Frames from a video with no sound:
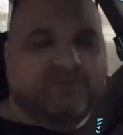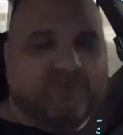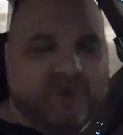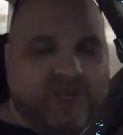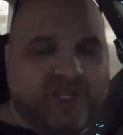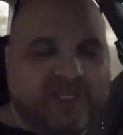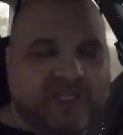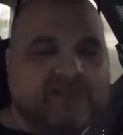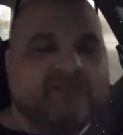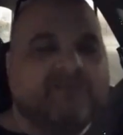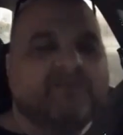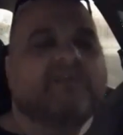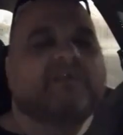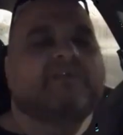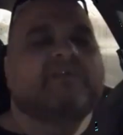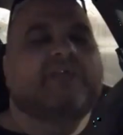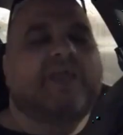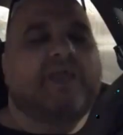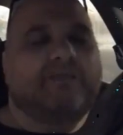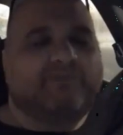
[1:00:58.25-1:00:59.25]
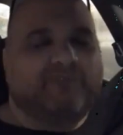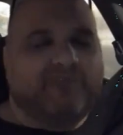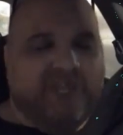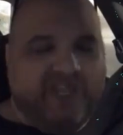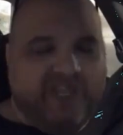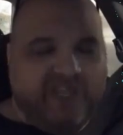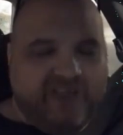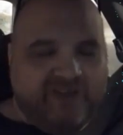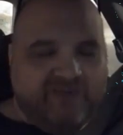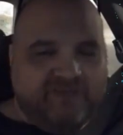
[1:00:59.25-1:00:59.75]
why
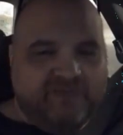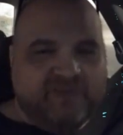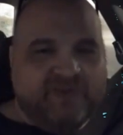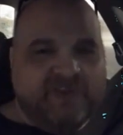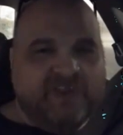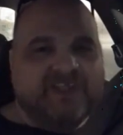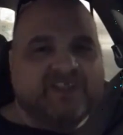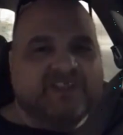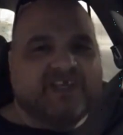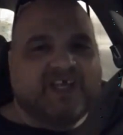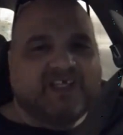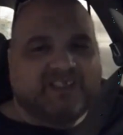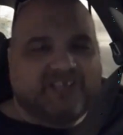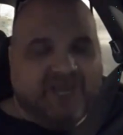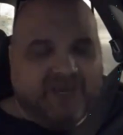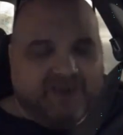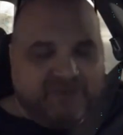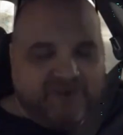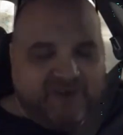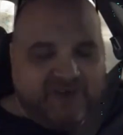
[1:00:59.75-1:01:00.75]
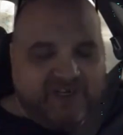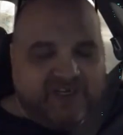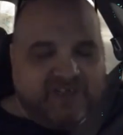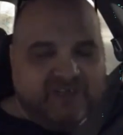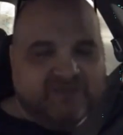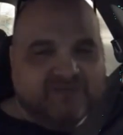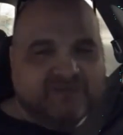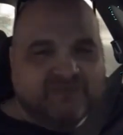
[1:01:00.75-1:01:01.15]
MJF is on top right now.